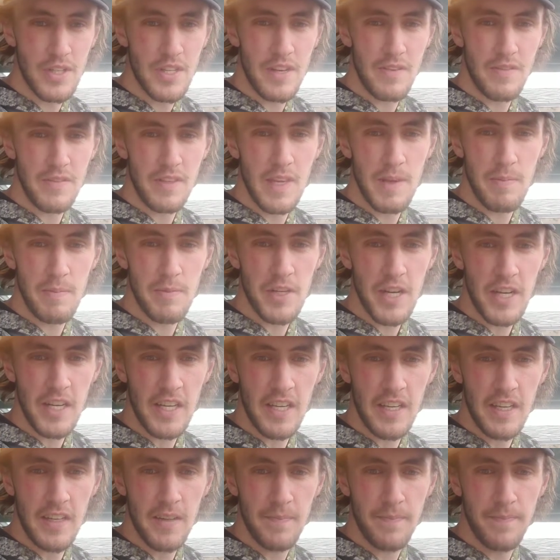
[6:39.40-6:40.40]
have to keep checking
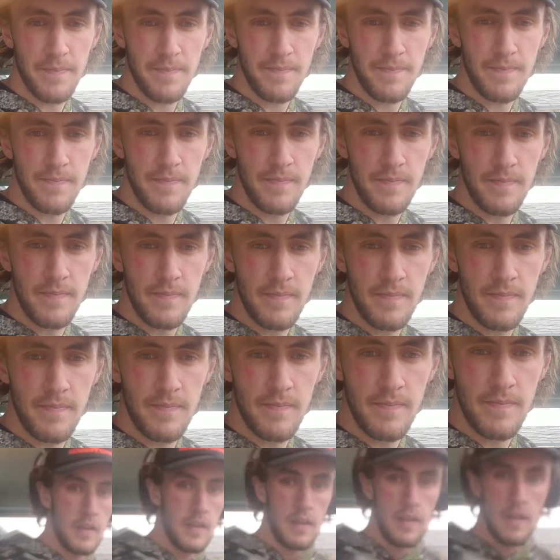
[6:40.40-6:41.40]
it.
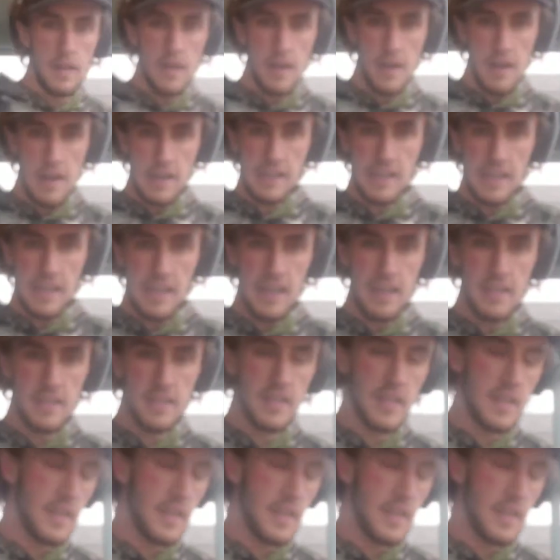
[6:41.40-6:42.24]
Alright guys,